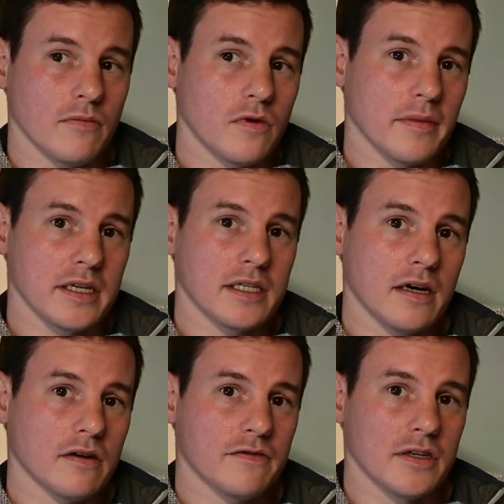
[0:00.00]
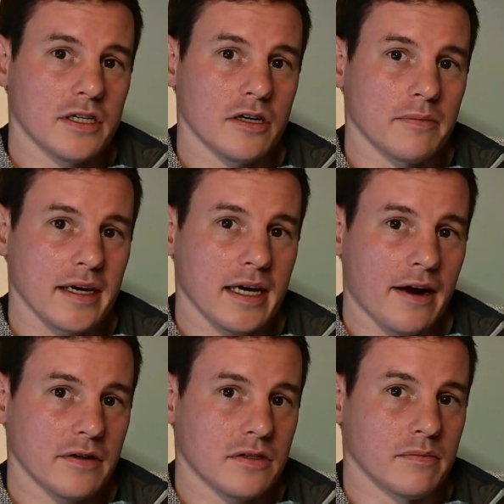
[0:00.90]
more myself and show my
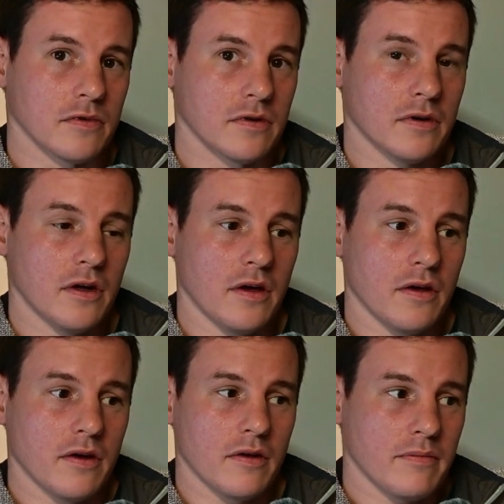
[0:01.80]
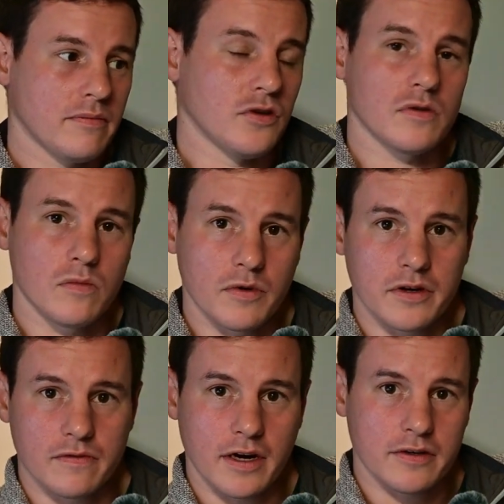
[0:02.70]
character more just
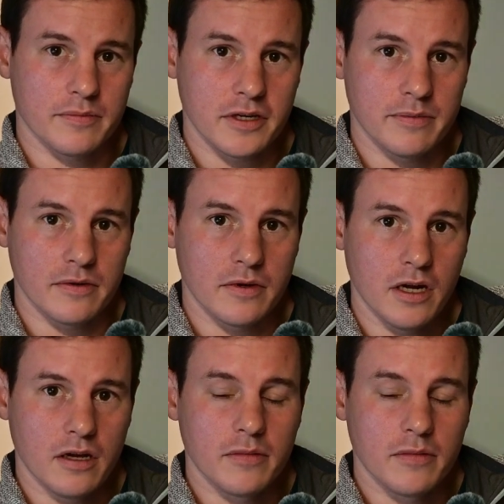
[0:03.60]
walking around with people.